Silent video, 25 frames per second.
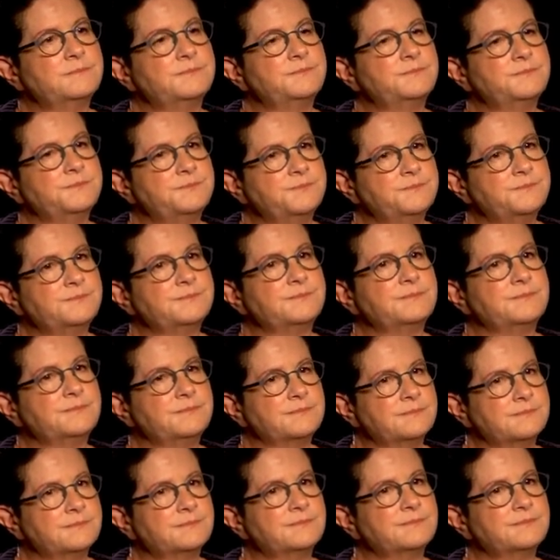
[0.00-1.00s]

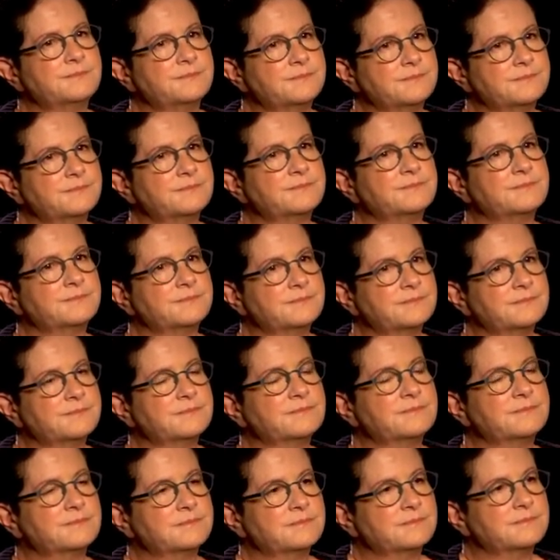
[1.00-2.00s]

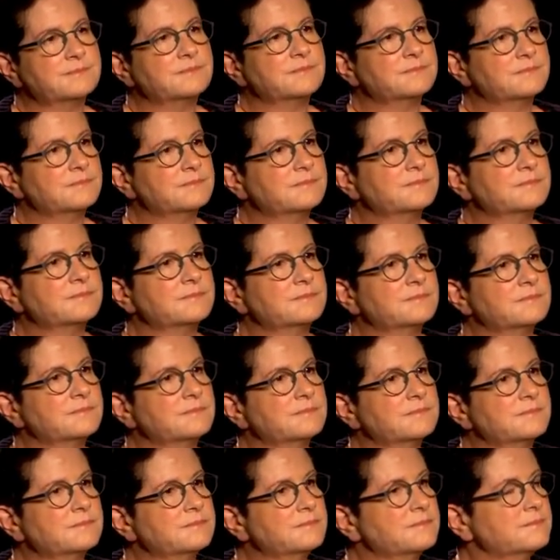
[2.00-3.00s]

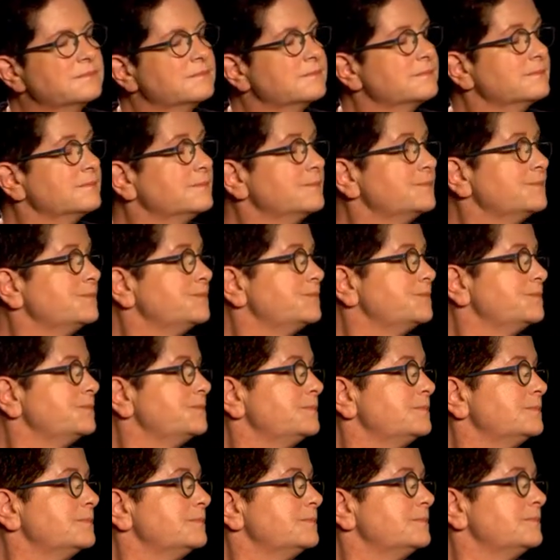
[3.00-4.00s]

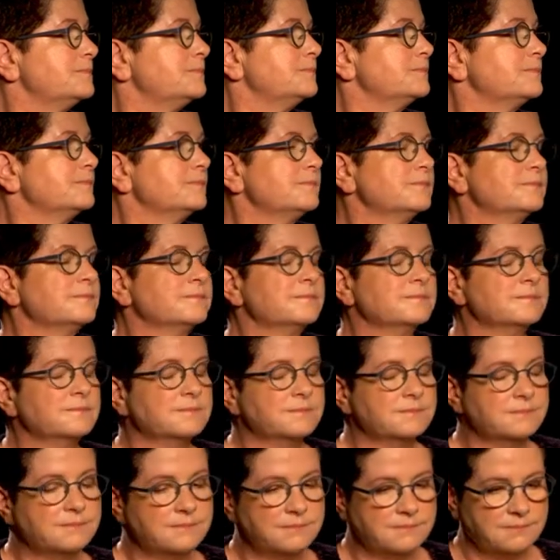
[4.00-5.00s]

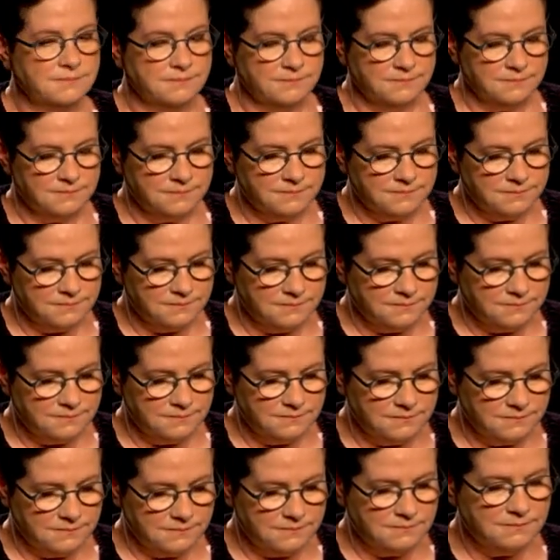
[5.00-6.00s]

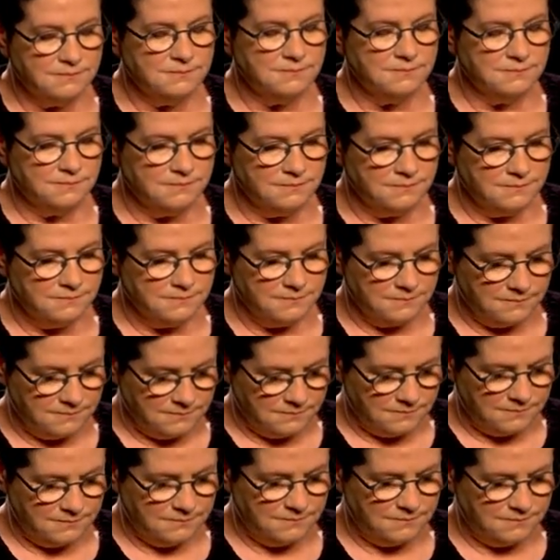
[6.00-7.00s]

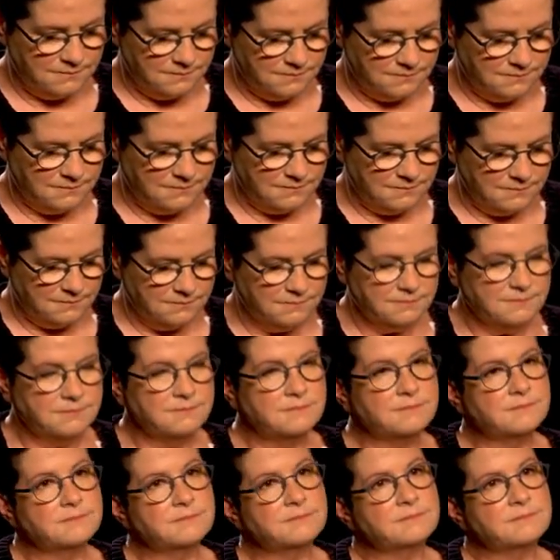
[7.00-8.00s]
No words are spoken by the person on screen.